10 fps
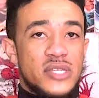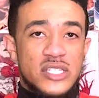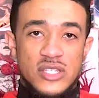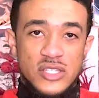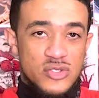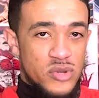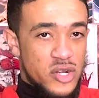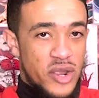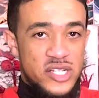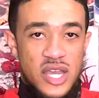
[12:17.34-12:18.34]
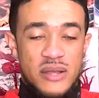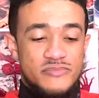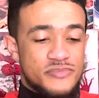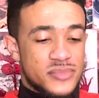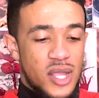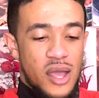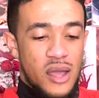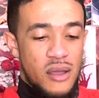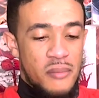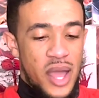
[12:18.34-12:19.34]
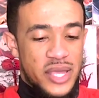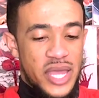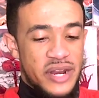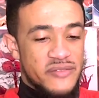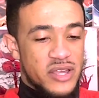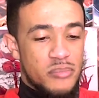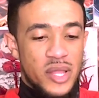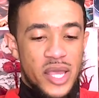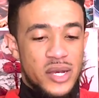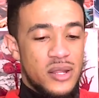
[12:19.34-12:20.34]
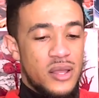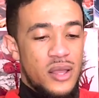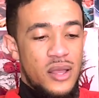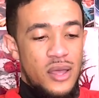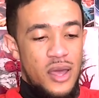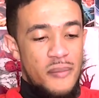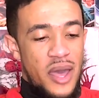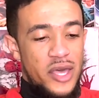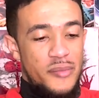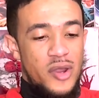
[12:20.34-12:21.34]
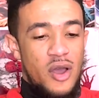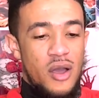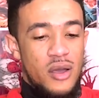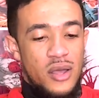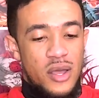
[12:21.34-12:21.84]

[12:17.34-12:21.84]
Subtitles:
He's doing a great job. I can't even complain about him at all.